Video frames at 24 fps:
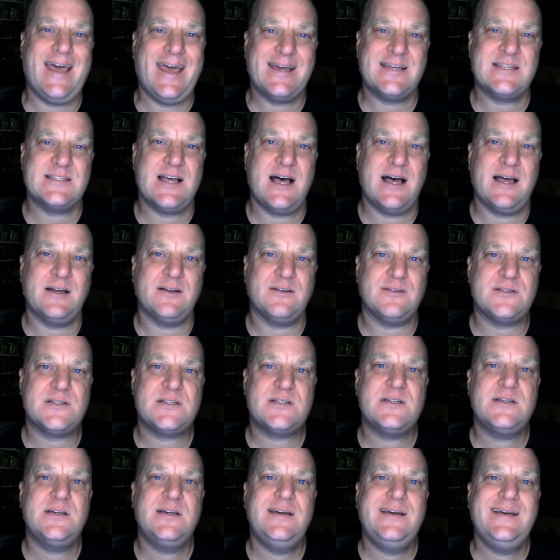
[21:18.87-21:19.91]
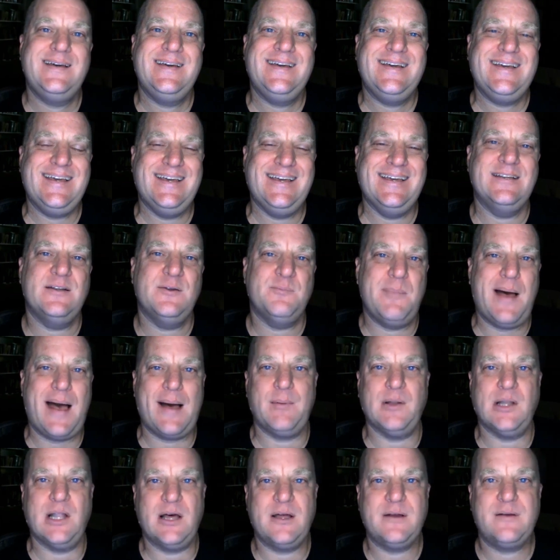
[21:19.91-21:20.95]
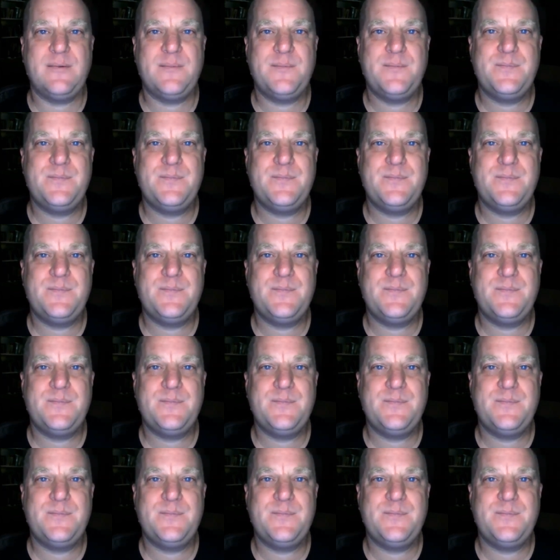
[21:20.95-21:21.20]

exiles in Babylon.